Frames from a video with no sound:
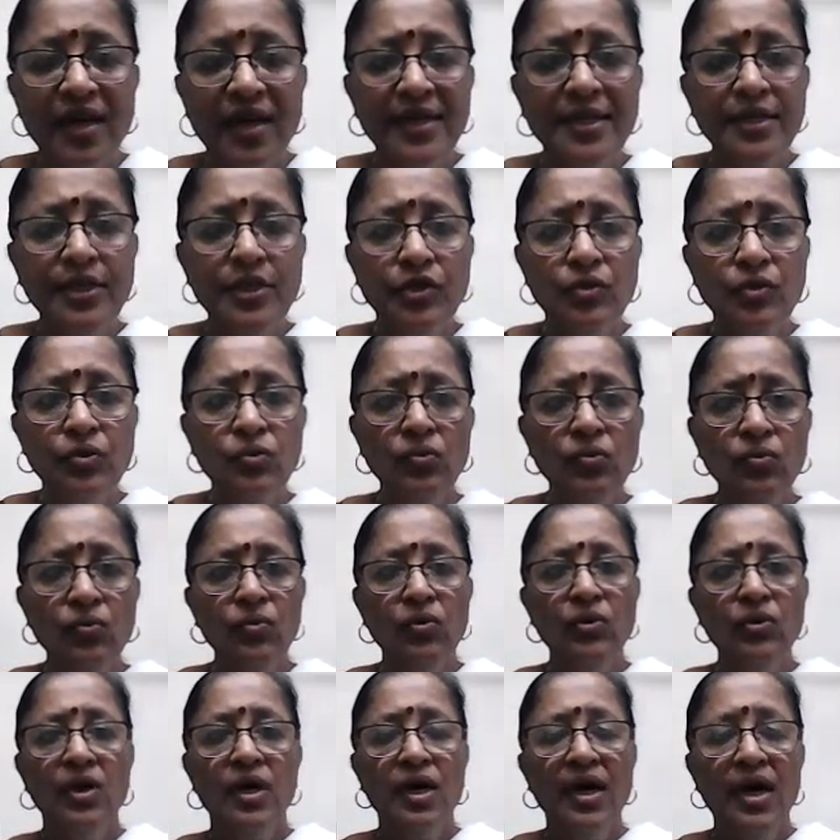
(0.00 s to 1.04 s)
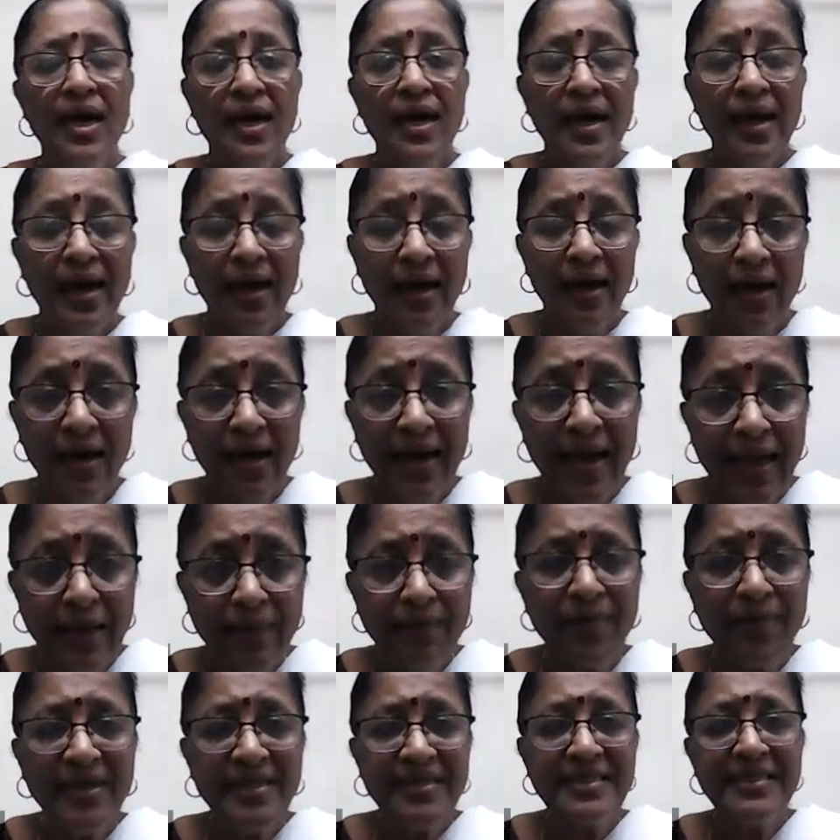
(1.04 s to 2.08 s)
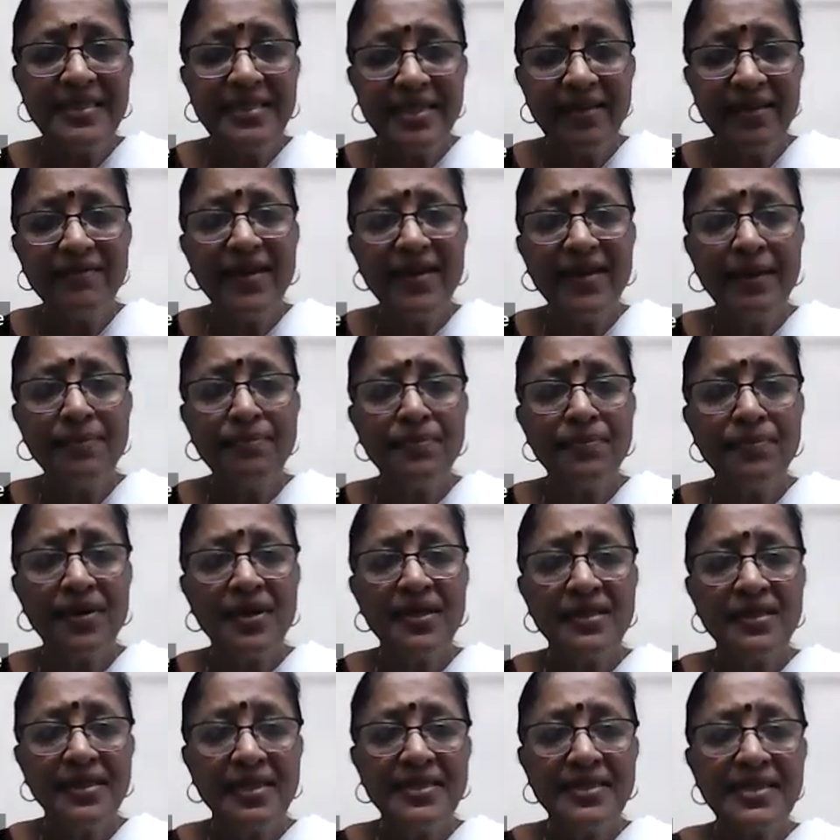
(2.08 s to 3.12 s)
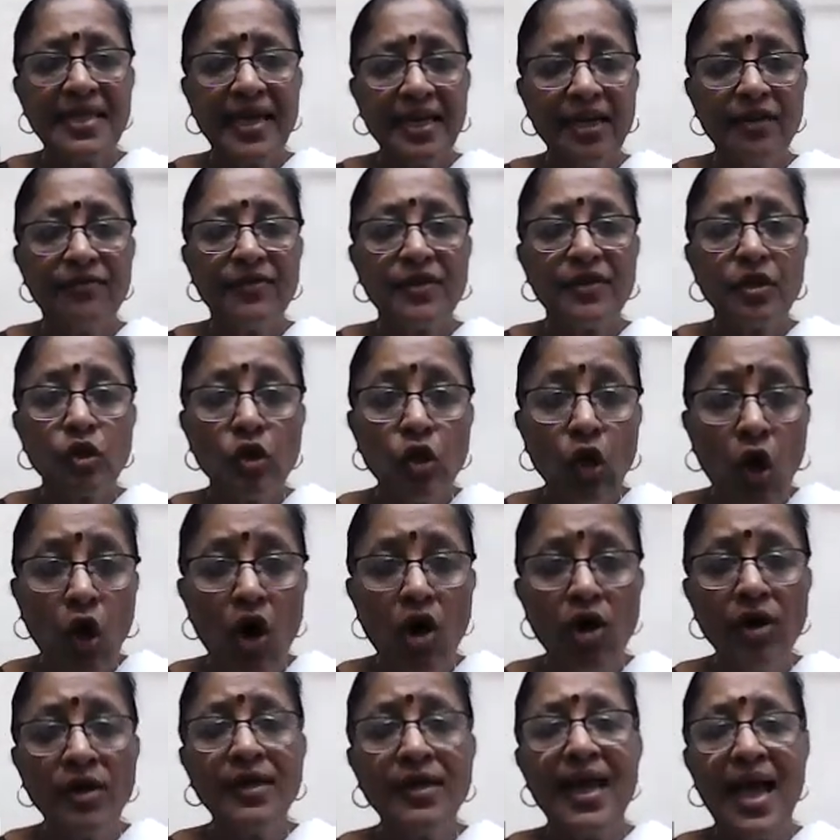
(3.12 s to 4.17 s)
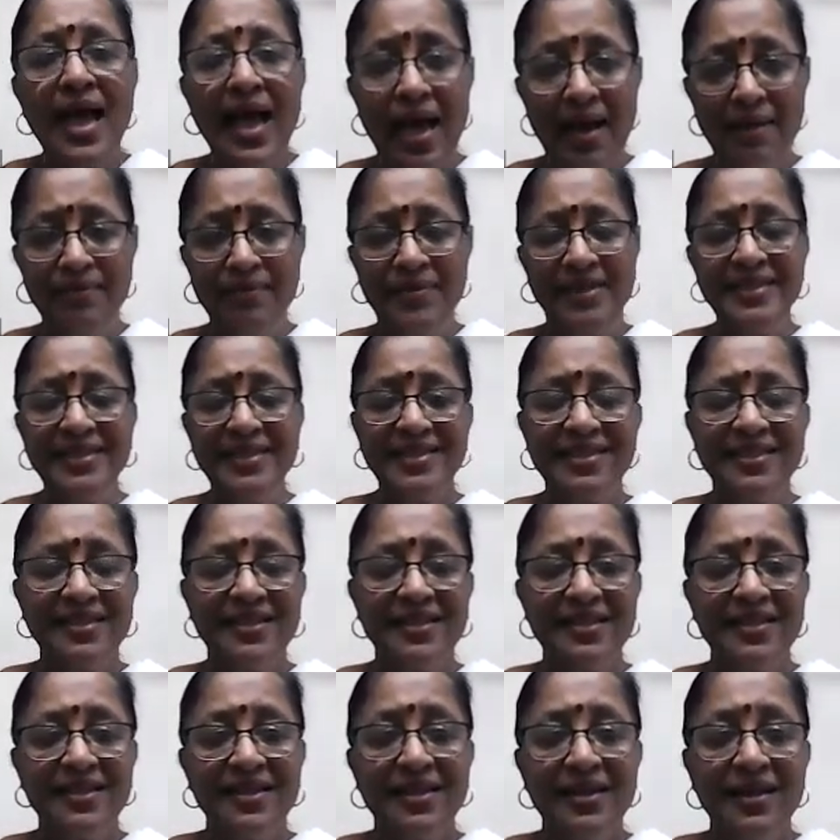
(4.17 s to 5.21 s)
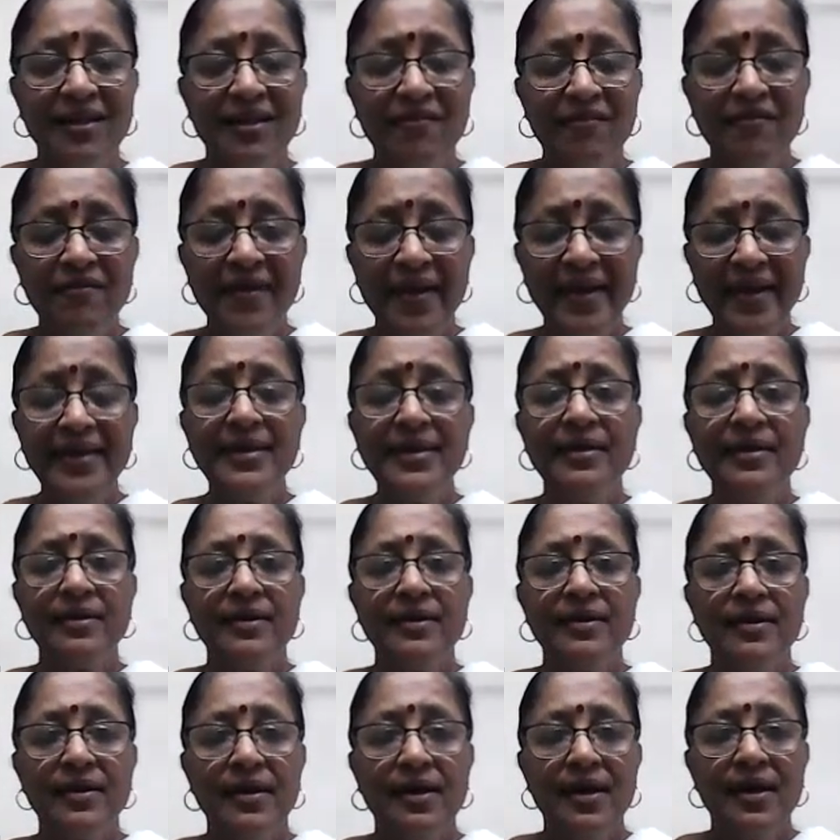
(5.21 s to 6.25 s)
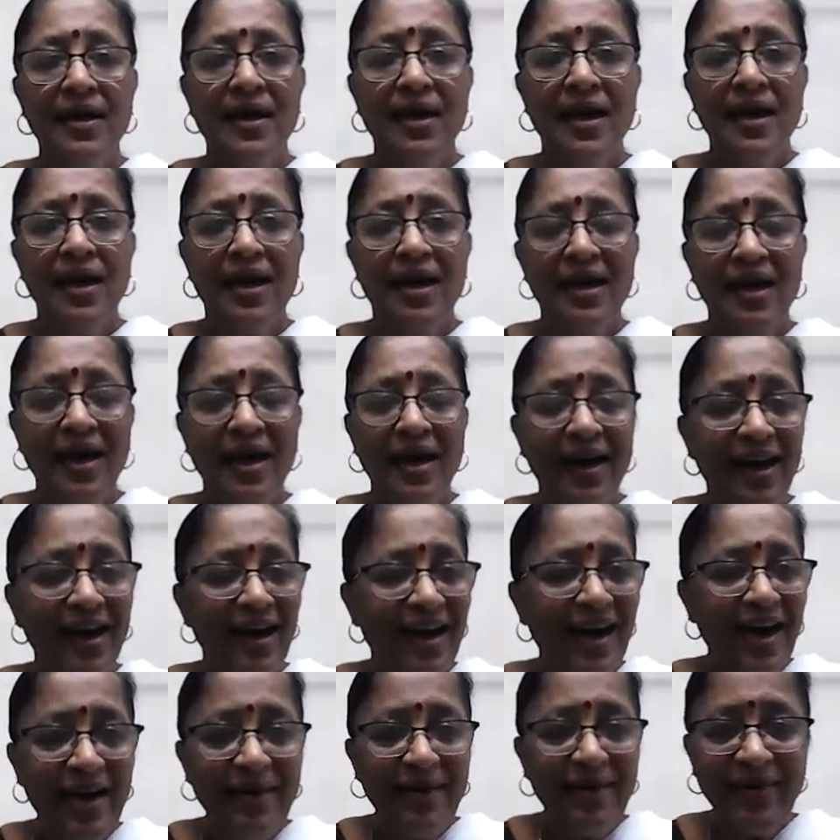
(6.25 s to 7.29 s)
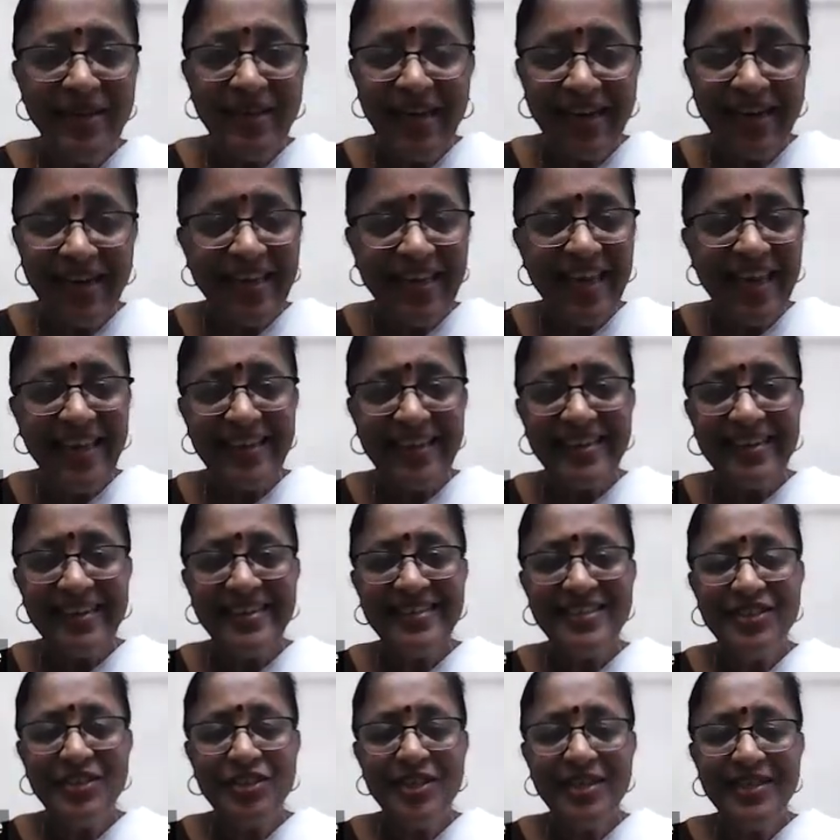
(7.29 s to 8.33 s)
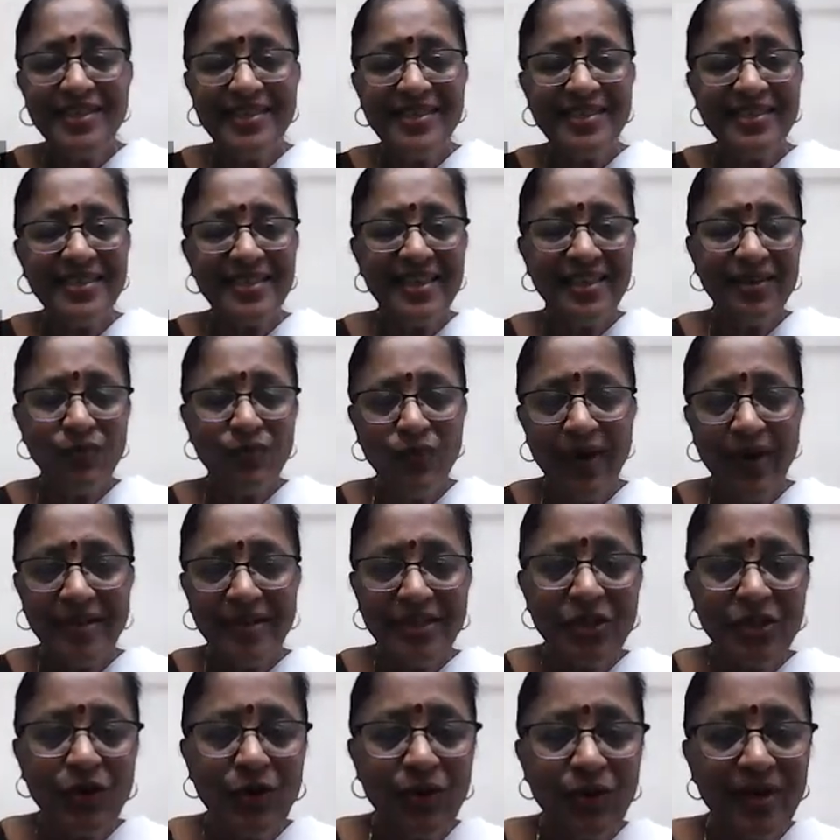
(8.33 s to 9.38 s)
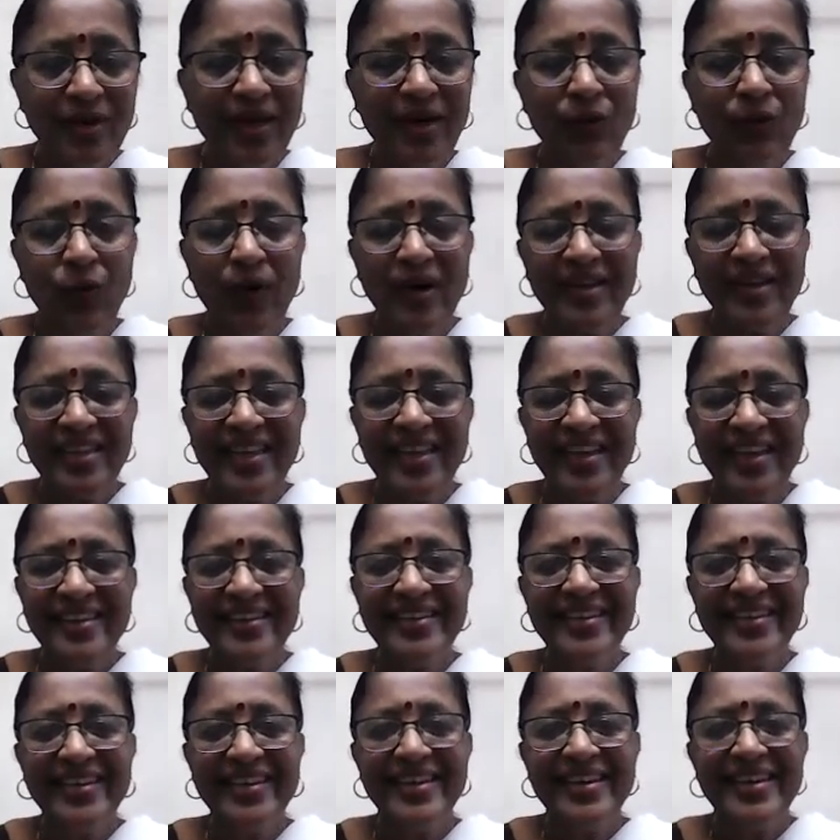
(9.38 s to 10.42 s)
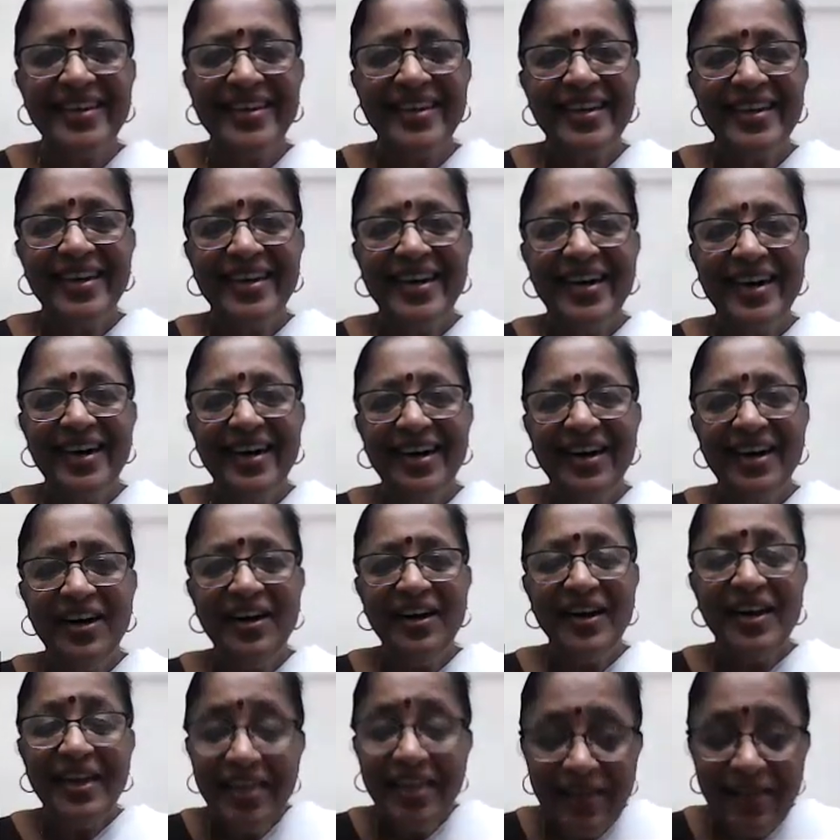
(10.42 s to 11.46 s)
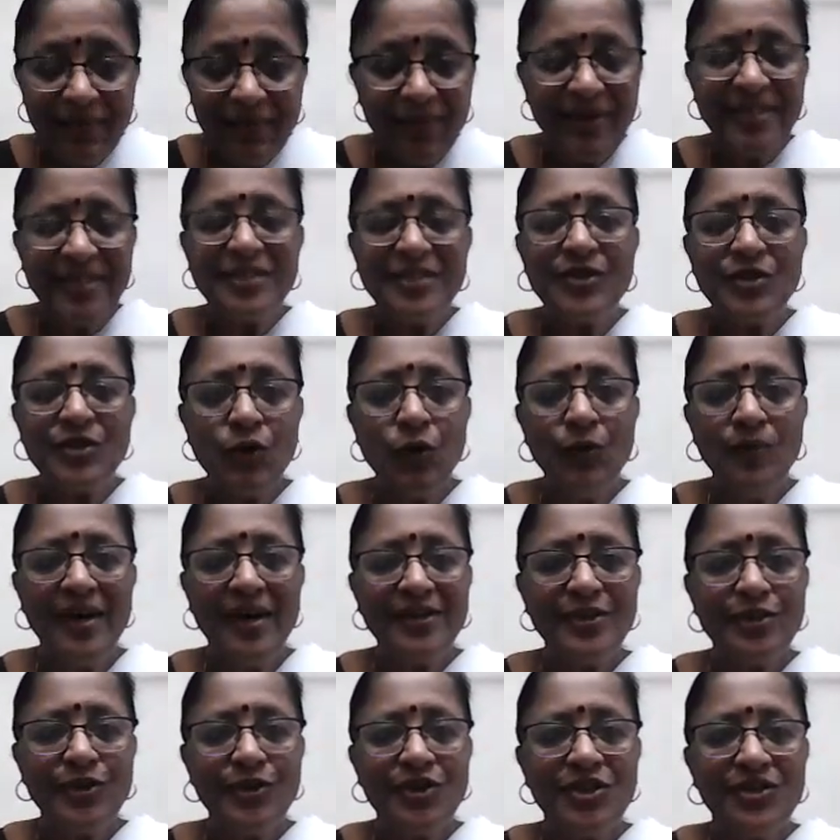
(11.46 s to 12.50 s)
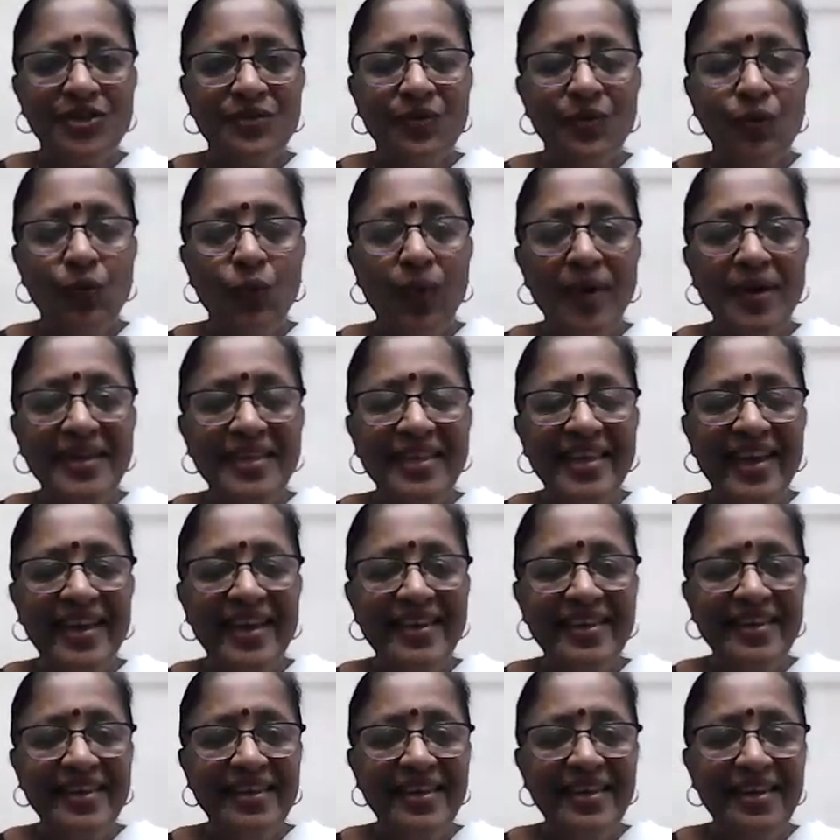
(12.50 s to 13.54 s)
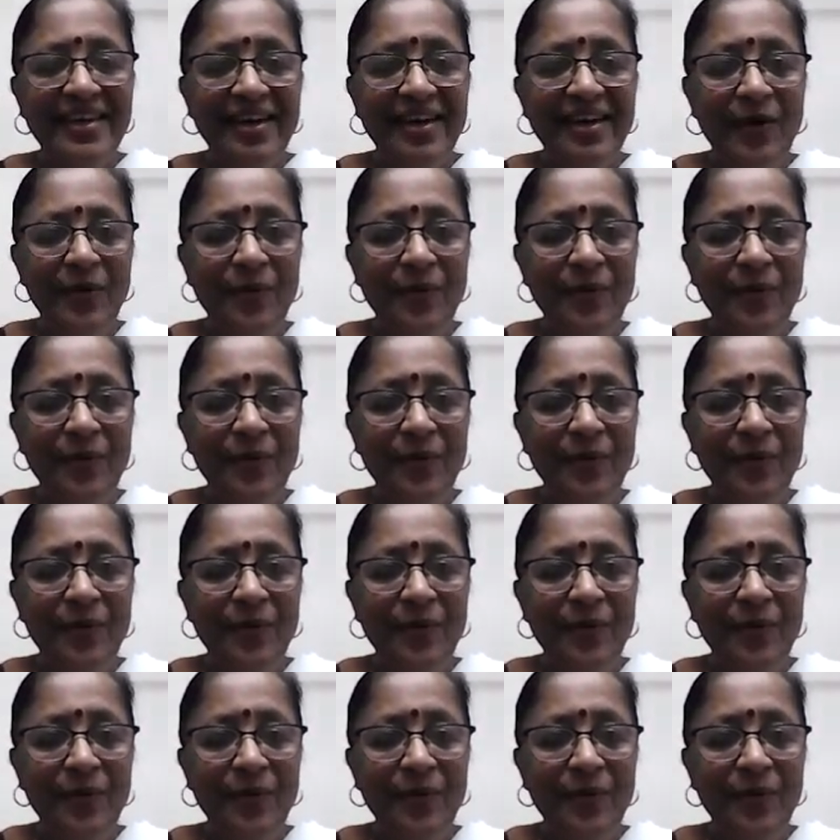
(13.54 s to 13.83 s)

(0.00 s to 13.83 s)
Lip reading: trying to help us develop this kind of a thought habit where, again, just in one shloka, one can interpret so much. One can,